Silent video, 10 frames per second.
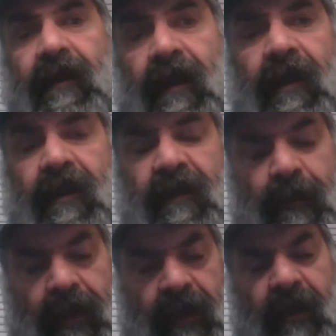the
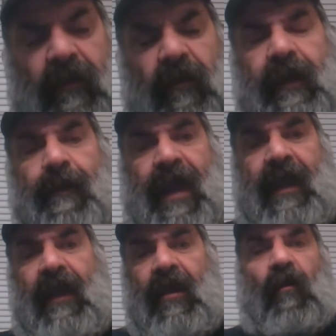the political
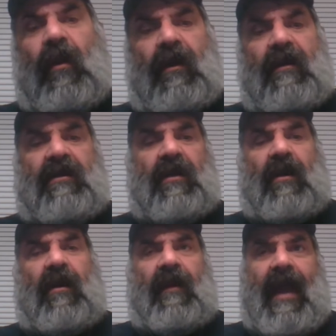debate in order to
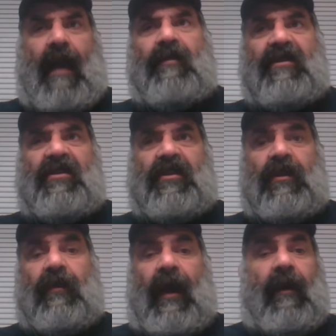turn the
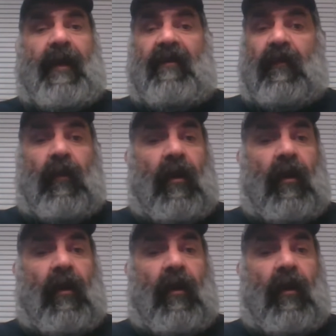opposition to enemies.